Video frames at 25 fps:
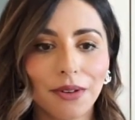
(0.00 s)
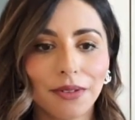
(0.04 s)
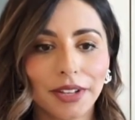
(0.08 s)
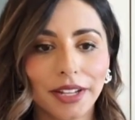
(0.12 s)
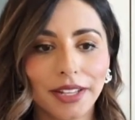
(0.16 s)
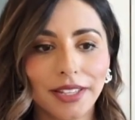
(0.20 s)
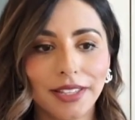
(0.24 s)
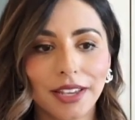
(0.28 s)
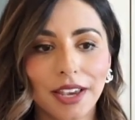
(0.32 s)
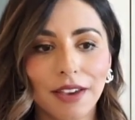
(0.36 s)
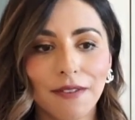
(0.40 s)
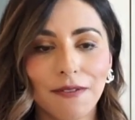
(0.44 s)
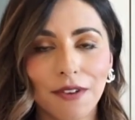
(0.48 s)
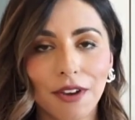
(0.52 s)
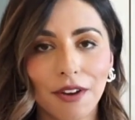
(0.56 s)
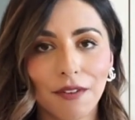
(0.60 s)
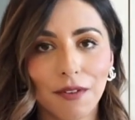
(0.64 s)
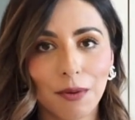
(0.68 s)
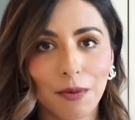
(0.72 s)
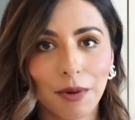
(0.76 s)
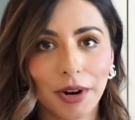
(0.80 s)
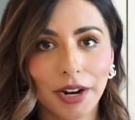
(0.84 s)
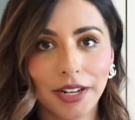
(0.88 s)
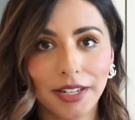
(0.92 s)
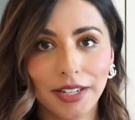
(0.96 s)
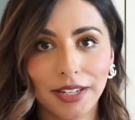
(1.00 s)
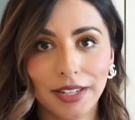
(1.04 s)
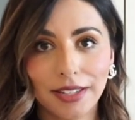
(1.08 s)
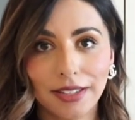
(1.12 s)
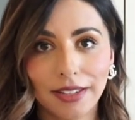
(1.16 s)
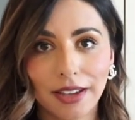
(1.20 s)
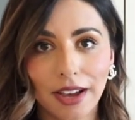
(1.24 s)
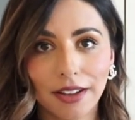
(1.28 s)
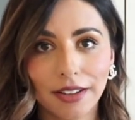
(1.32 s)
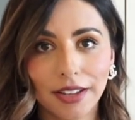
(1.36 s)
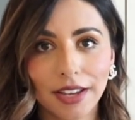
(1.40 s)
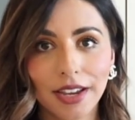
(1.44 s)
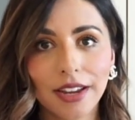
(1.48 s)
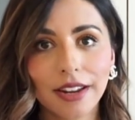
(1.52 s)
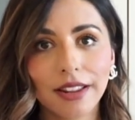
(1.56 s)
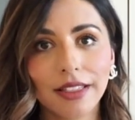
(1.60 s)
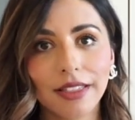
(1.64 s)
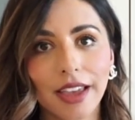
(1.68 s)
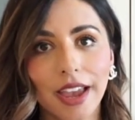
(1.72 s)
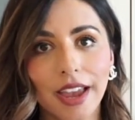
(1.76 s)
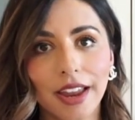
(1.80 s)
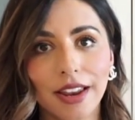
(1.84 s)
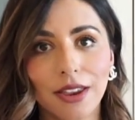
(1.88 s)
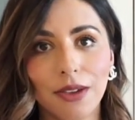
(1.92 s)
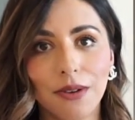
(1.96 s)
Let's say if you ever wanted to sell it,
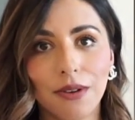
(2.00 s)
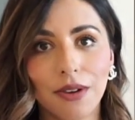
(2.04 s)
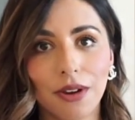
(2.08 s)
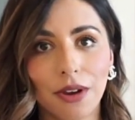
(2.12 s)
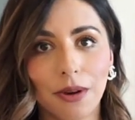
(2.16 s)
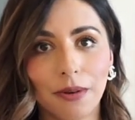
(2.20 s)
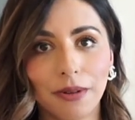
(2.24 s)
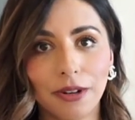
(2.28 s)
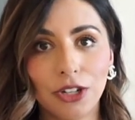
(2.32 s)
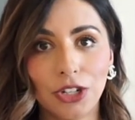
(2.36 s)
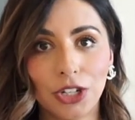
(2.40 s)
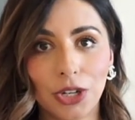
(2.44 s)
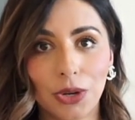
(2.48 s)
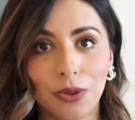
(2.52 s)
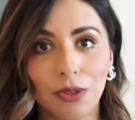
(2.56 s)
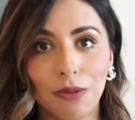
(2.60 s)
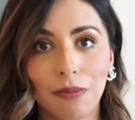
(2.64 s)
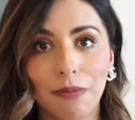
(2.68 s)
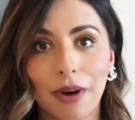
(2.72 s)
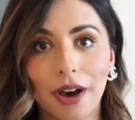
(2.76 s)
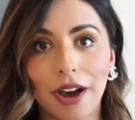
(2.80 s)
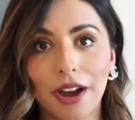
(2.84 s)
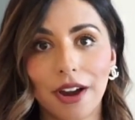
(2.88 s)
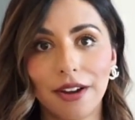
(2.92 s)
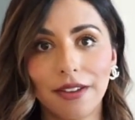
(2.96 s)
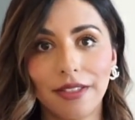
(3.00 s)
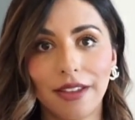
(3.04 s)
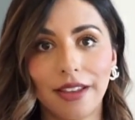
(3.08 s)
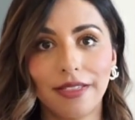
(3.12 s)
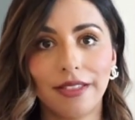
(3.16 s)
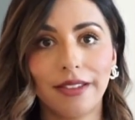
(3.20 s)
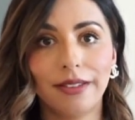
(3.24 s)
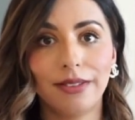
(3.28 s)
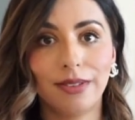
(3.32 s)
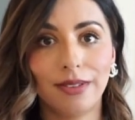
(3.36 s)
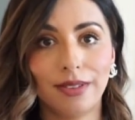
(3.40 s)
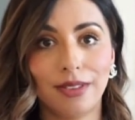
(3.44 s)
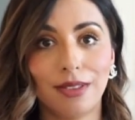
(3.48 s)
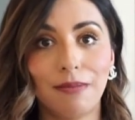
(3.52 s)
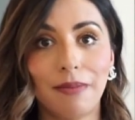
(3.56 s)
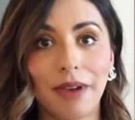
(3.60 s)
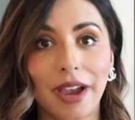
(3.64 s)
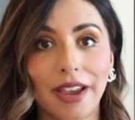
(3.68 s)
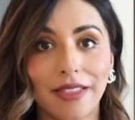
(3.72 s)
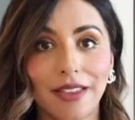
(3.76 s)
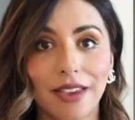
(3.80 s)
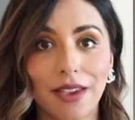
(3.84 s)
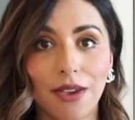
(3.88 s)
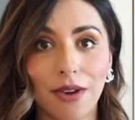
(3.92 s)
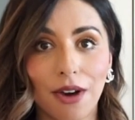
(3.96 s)
then you can always show the buyer that this is the
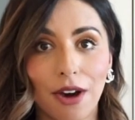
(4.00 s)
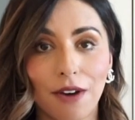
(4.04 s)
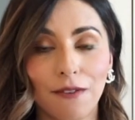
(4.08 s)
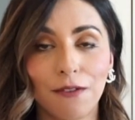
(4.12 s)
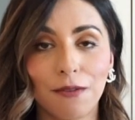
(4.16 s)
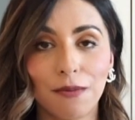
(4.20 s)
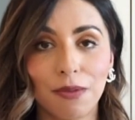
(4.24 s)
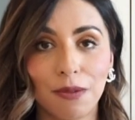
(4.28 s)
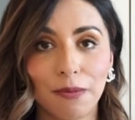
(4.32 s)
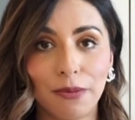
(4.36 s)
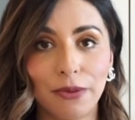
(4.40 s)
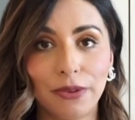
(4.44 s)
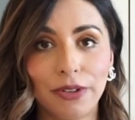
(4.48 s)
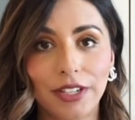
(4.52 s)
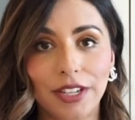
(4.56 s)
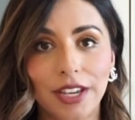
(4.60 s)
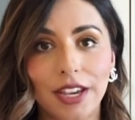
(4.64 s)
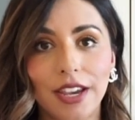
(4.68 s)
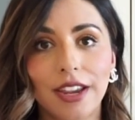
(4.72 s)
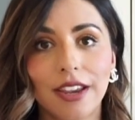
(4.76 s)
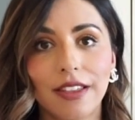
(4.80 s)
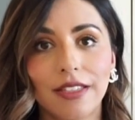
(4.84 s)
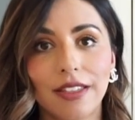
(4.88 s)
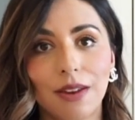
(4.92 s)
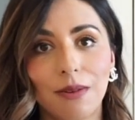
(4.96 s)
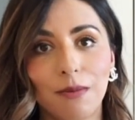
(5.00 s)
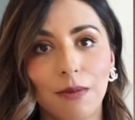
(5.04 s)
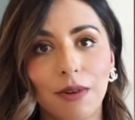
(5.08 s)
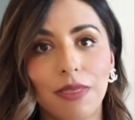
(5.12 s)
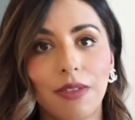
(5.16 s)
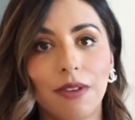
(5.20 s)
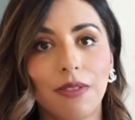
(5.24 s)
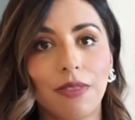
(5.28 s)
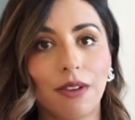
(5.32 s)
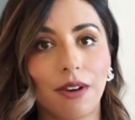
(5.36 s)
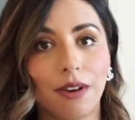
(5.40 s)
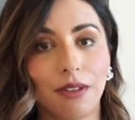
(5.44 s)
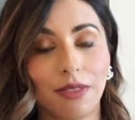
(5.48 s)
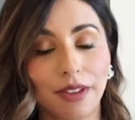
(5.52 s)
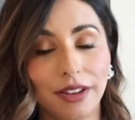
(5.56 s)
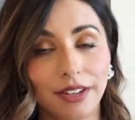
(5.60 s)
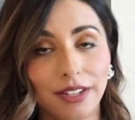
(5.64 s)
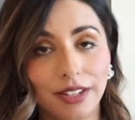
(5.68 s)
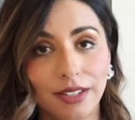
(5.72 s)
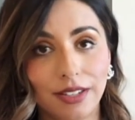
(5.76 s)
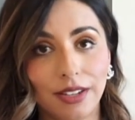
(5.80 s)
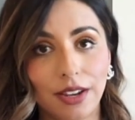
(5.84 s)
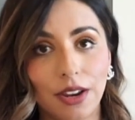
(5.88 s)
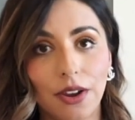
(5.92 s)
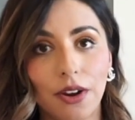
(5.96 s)
bag that you got from the boutique, and then with the
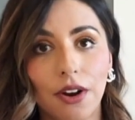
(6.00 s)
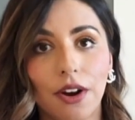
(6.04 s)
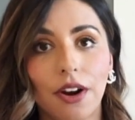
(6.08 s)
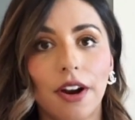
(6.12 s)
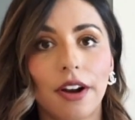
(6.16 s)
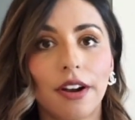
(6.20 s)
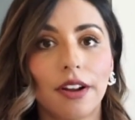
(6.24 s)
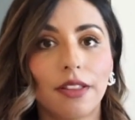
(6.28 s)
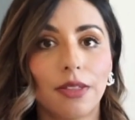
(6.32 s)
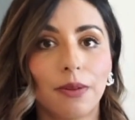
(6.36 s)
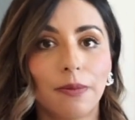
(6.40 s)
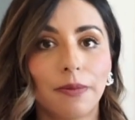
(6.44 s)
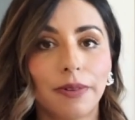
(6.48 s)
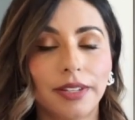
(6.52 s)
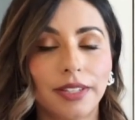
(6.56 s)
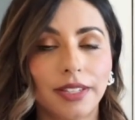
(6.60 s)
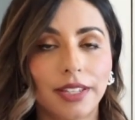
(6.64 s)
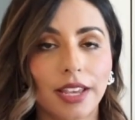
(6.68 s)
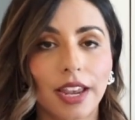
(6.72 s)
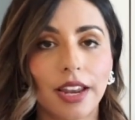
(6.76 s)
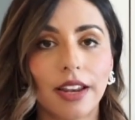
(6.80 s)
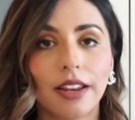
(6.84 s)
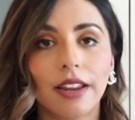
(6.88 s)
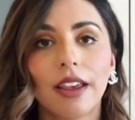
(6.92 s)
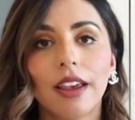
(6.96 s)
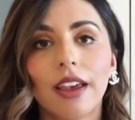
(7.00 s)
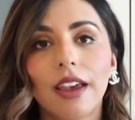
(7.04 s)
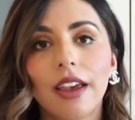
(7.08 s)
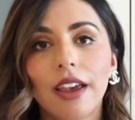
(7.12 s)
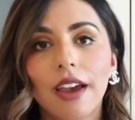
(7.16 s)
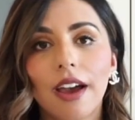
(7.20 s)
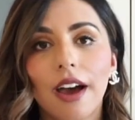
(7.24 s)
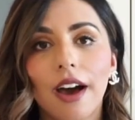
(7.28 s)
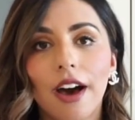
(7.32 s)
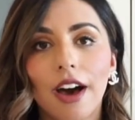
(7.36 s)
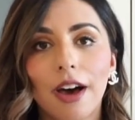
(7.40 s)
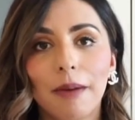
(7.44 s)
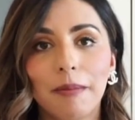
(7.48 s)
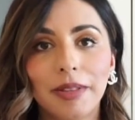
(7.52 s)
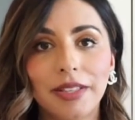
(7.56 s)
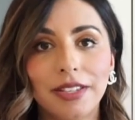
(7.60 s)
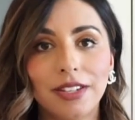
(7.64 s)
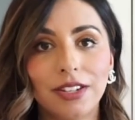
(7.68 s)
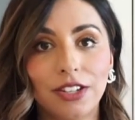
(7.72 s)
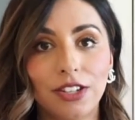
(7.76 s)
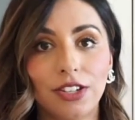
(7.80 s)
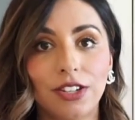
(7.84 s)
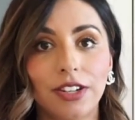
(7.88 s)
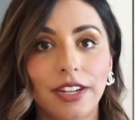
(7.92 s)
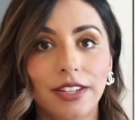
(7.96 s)
authenticity card and the receipt, it's
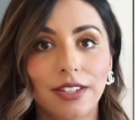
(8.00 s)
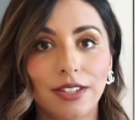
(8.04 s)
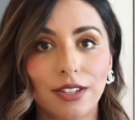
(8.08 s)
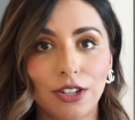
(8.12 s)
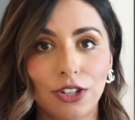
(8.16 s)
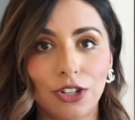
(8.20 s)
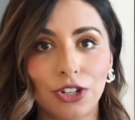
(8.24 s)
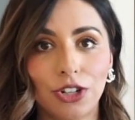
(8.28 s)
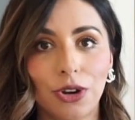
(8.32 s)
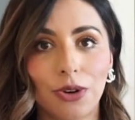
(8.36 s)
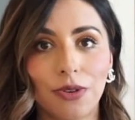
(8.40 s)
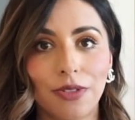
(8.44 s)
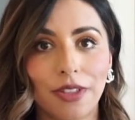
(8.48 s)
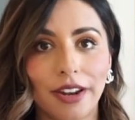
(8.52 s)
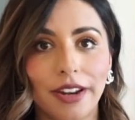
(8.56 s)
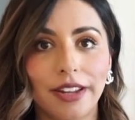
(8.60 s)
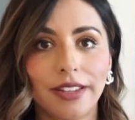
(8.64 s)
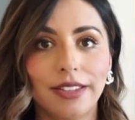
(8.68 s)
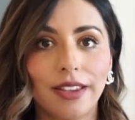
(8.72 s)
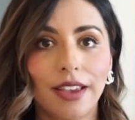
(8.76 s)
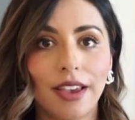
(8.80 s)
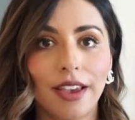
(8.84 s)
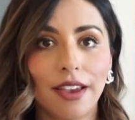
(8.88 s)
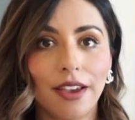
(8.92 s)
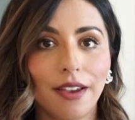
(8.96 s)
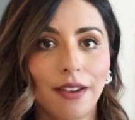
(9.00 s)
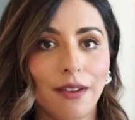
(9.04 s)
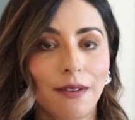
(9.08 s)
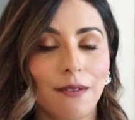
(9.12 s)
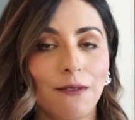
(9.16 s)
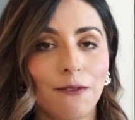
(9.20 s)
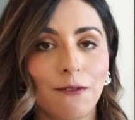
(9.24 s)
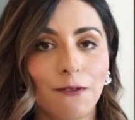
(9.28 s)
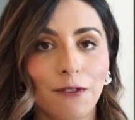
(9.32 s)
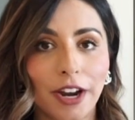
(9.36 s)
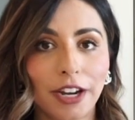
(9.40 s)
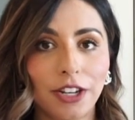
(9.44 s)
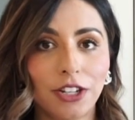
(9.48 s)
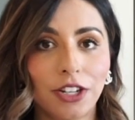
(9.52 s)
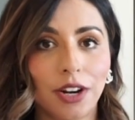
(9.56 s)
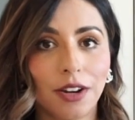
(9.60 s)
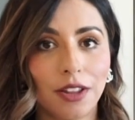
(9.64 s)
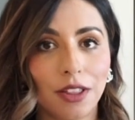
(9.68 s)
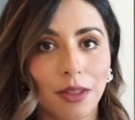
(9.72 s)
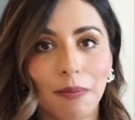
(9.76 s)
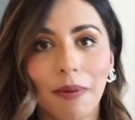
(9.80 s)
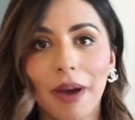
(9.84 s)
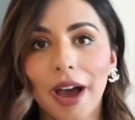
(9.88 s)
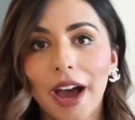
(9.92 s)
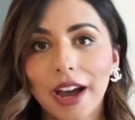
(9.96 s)
just nice to show that it's fresh out of
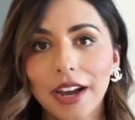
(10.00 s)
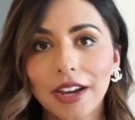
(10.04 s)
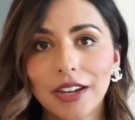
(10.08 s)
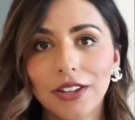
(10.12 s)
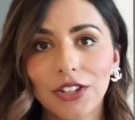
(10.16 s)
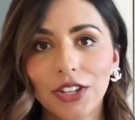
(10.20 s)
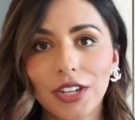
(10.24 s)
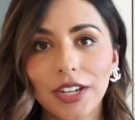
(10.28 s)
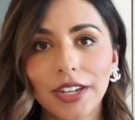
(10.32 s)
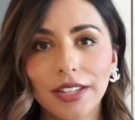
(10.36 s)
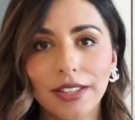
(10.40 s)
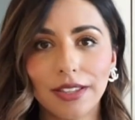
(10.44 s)
the packaging.